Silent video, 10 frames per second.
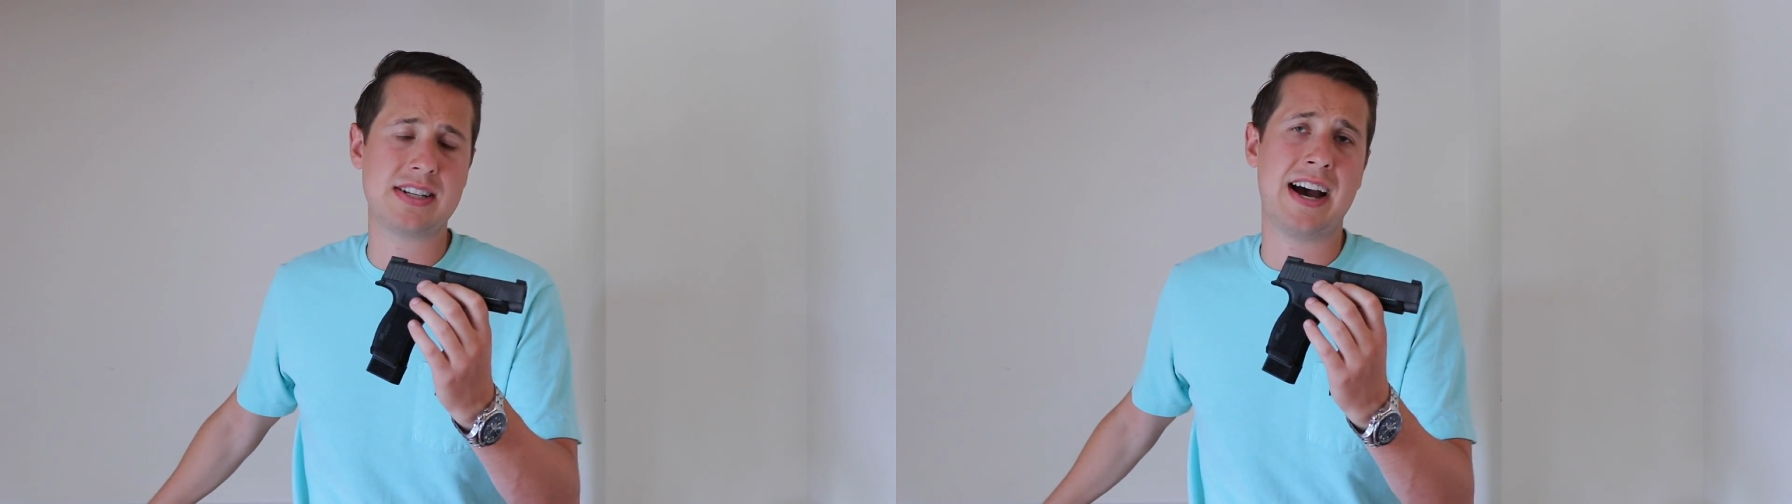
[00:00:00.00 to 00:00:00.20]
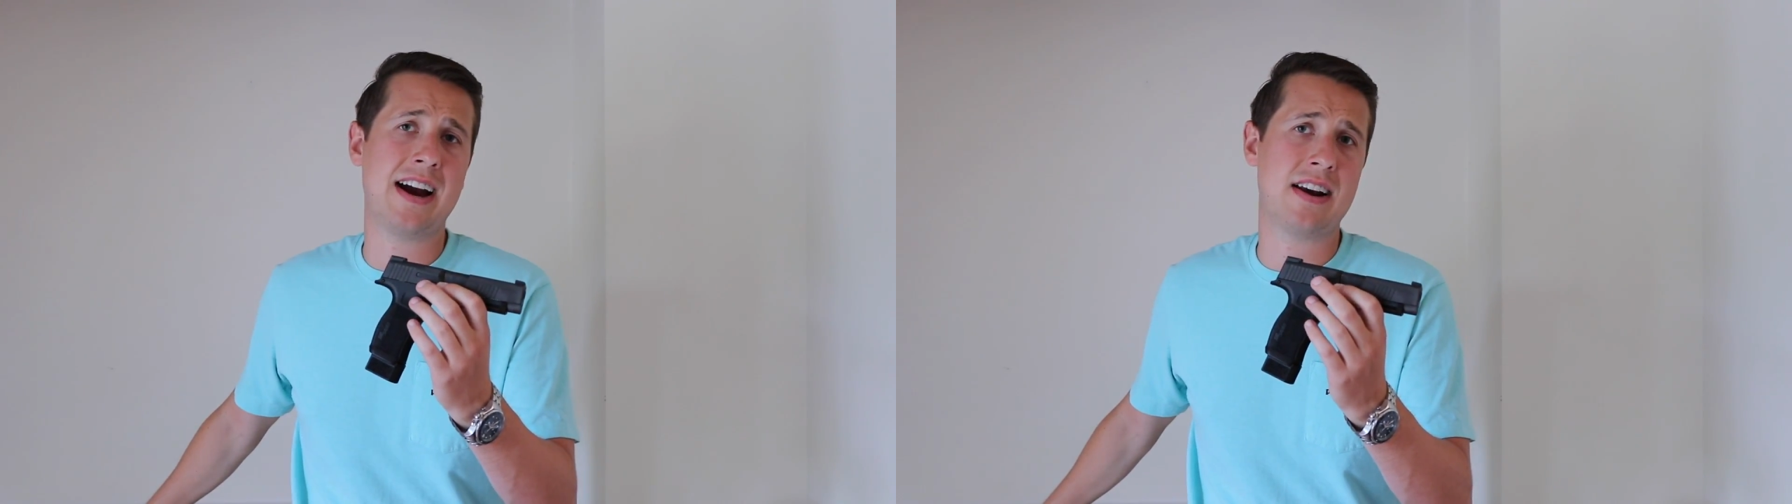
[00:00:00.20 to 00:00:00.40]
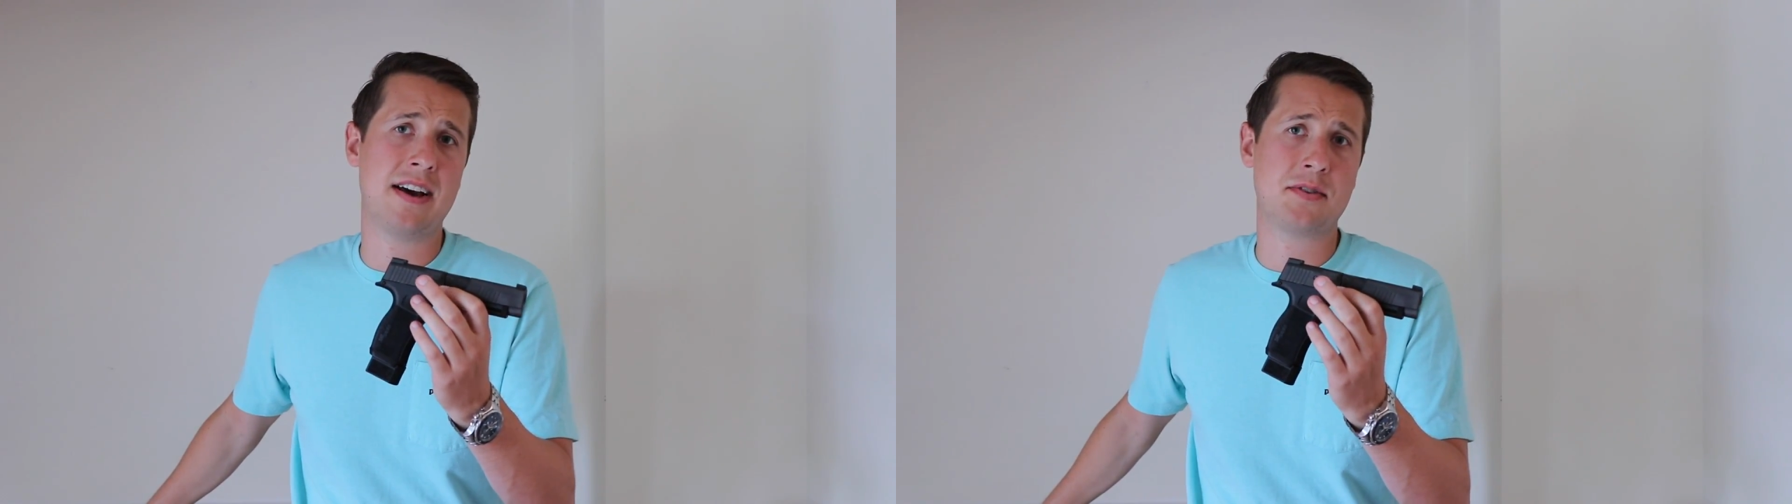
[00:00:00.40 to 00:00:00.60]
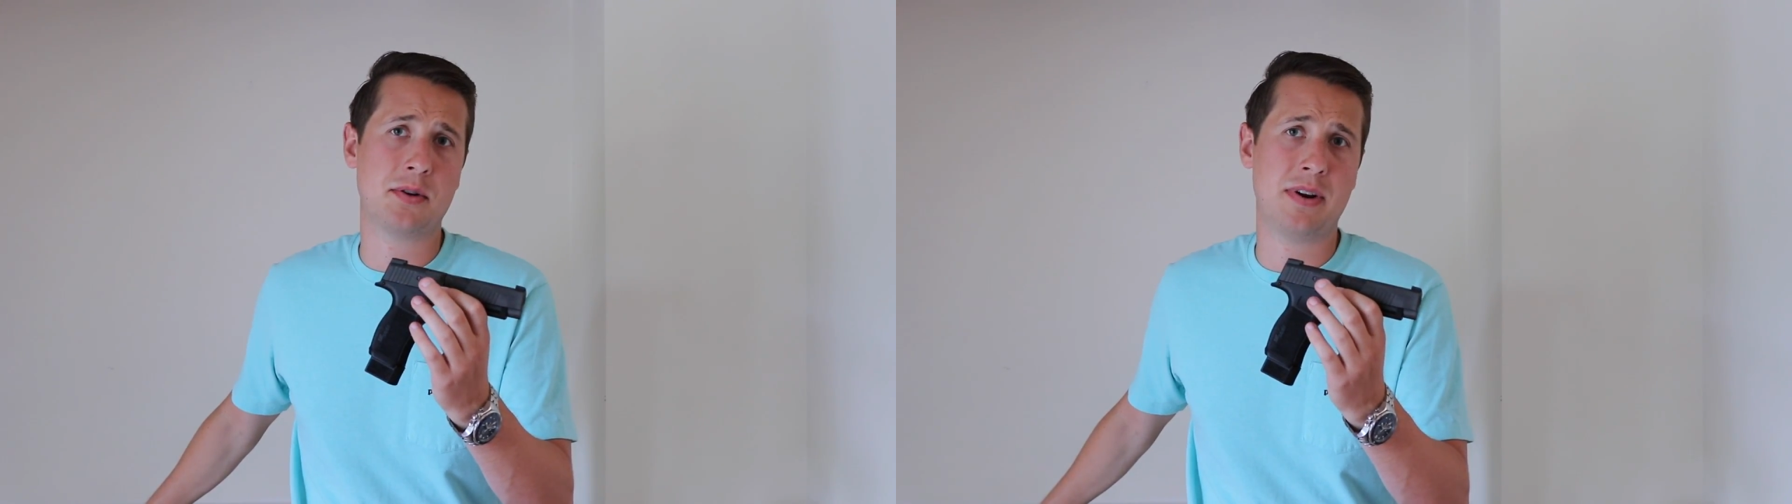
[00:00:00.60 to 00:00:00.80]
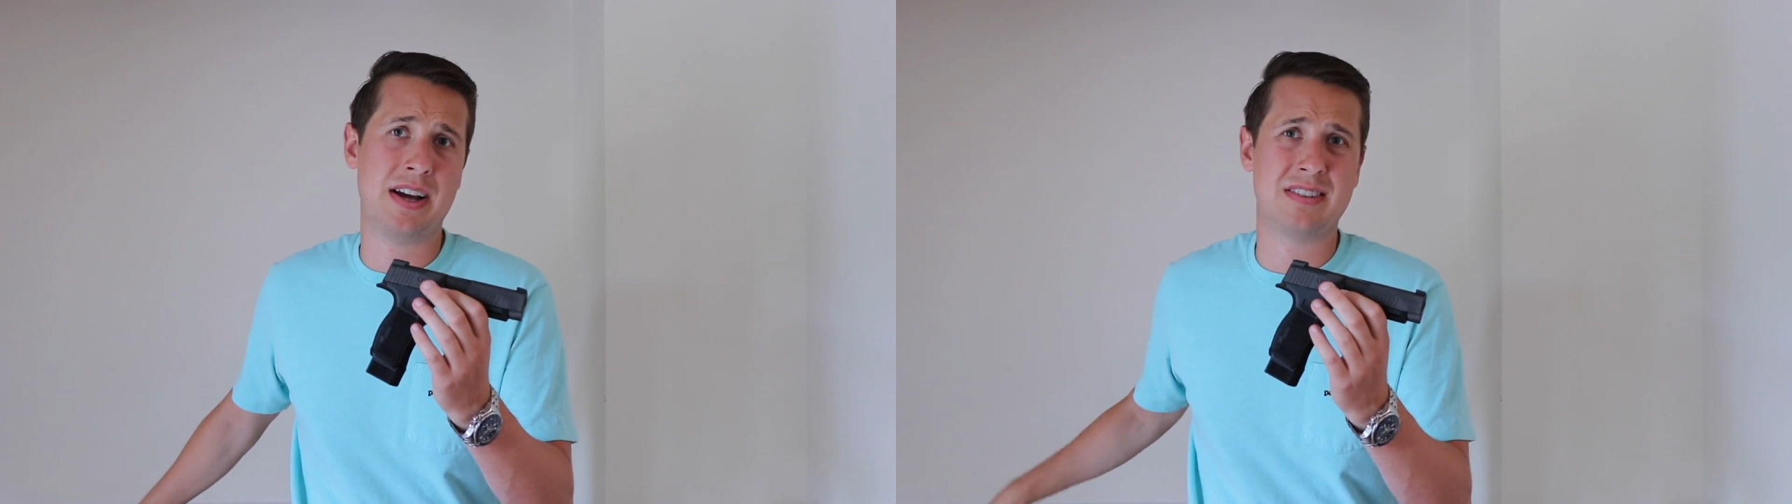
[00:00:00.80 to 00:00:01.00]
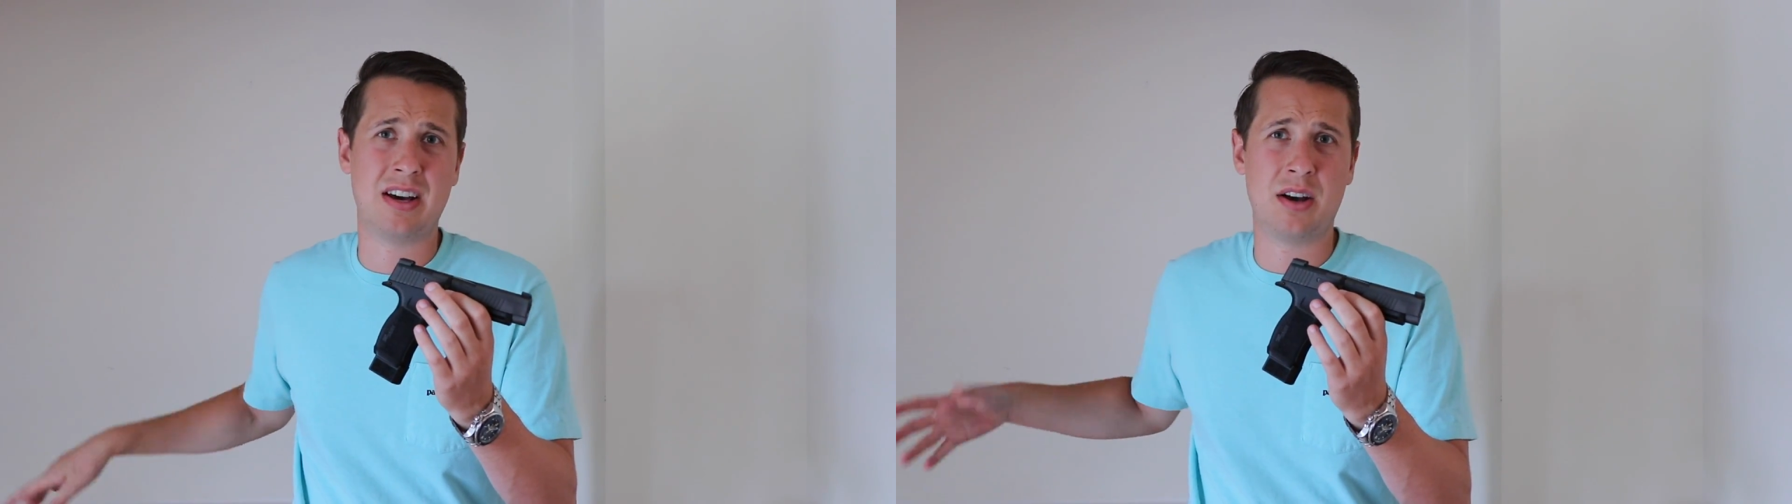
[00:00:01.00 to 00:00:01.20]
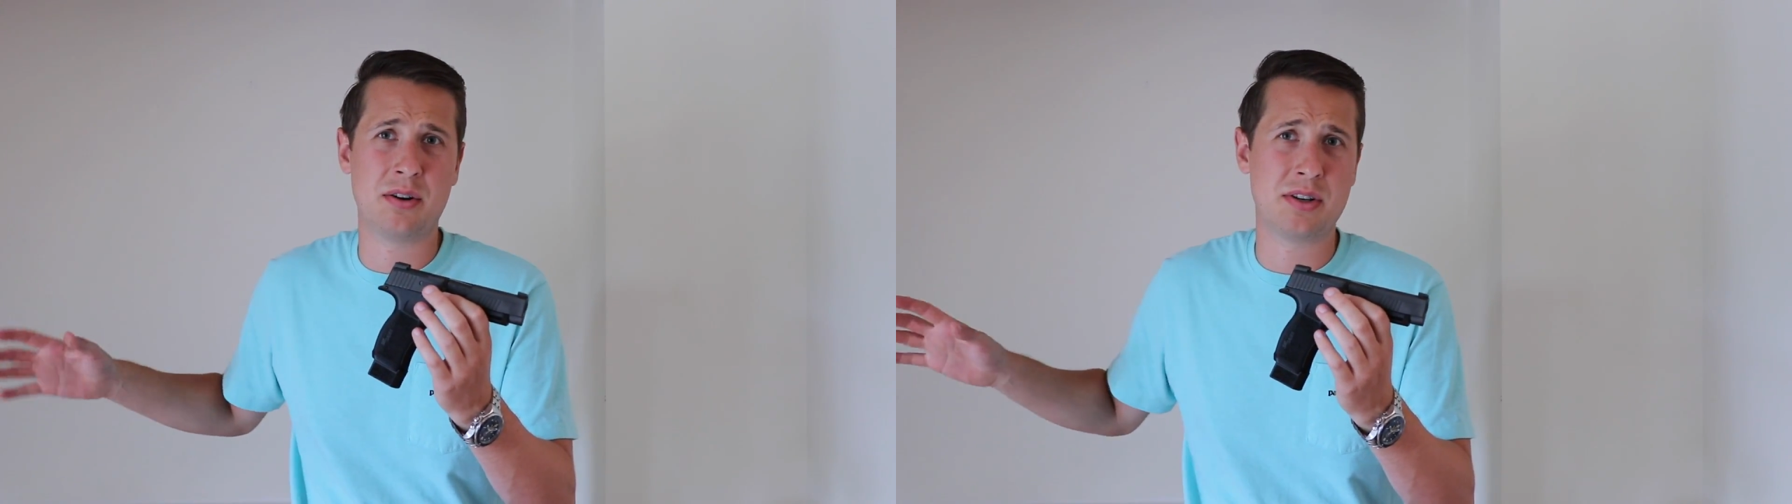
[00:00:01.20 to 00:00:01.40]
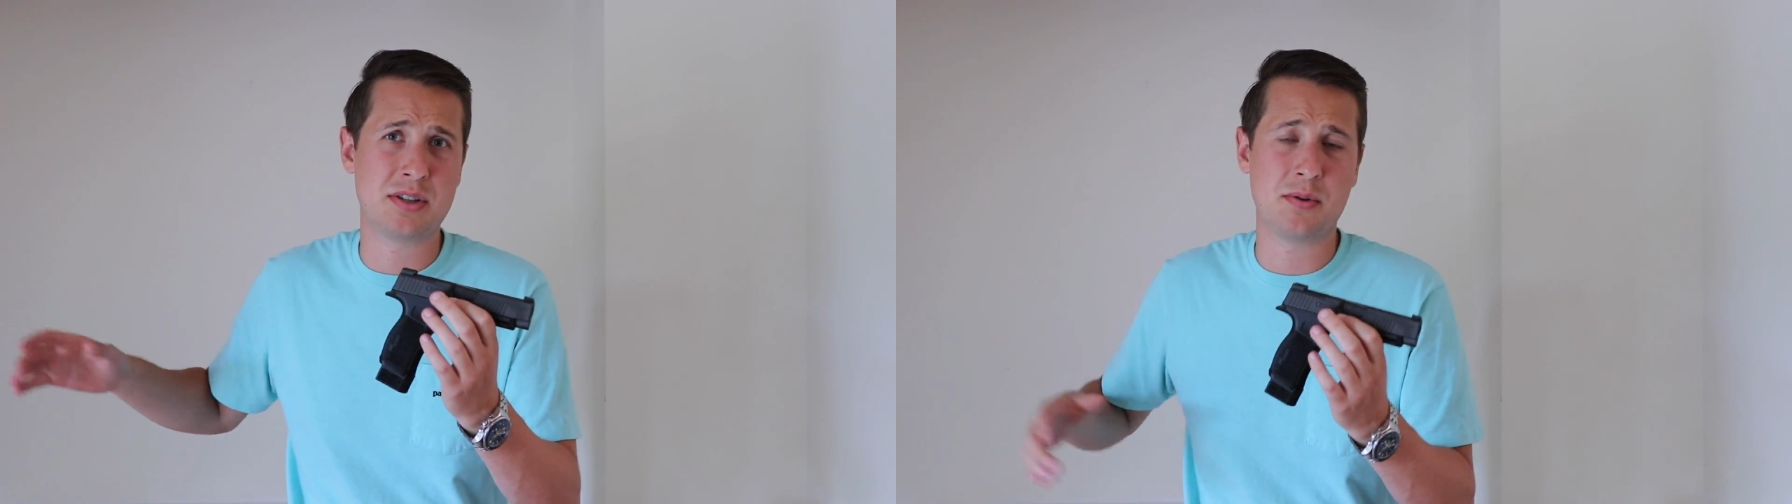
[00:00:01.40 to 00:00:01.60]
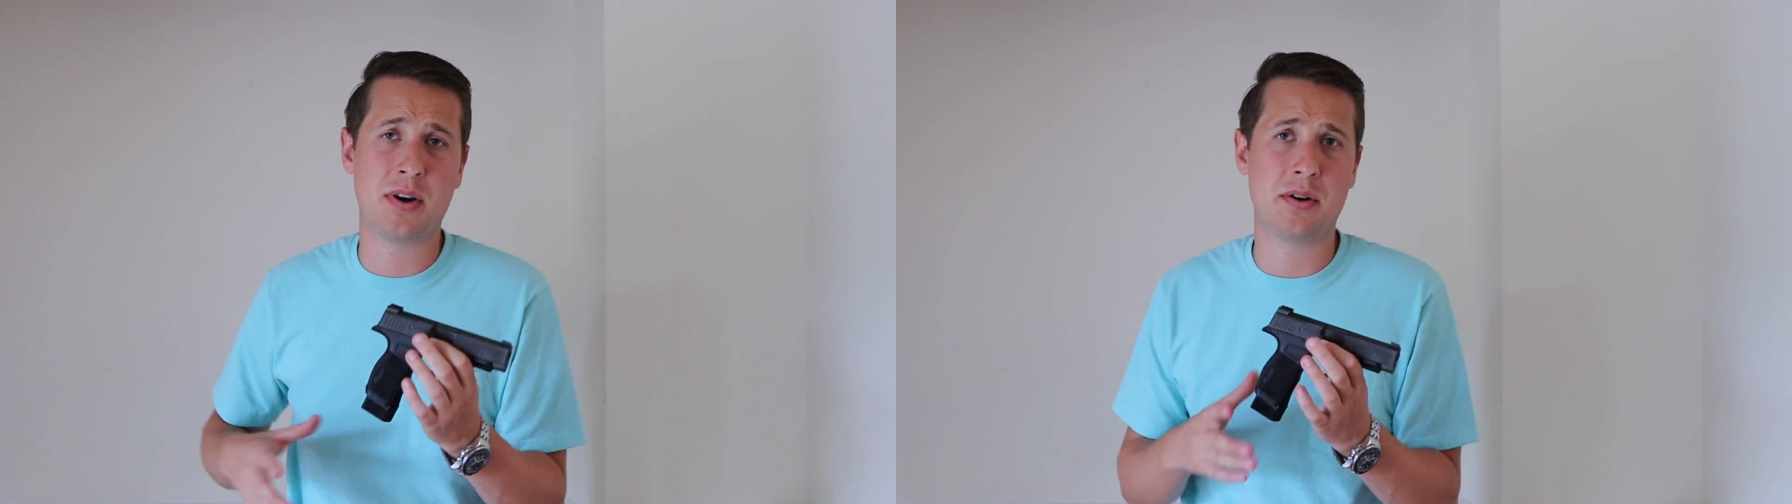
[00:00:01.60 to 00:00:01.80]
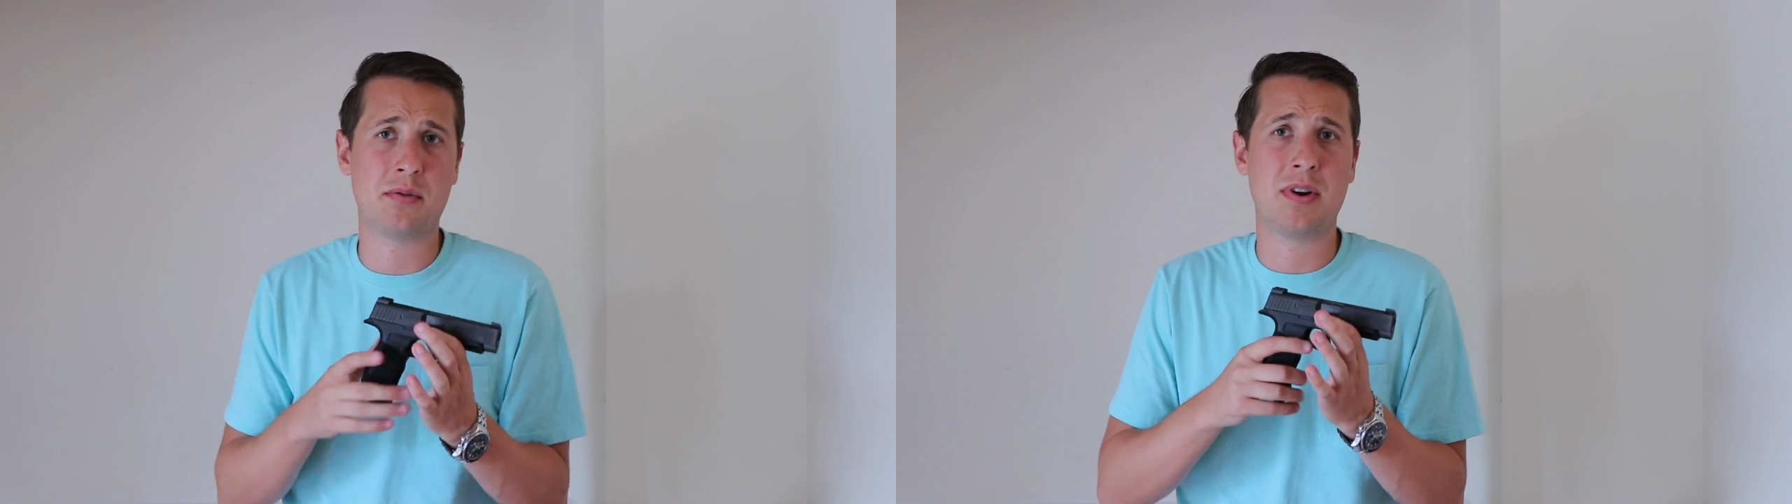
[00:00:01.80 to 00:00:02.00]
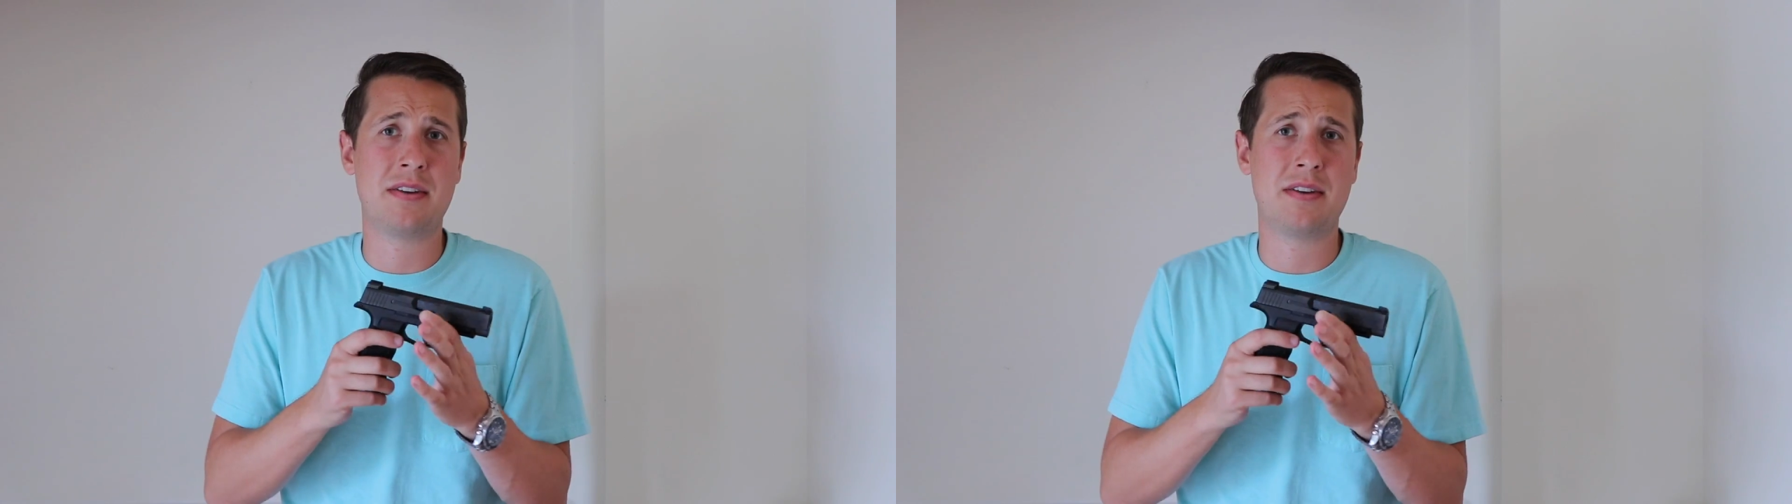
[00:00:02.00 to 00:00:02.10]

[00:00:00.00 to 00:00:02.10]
tired after around 100 to 200.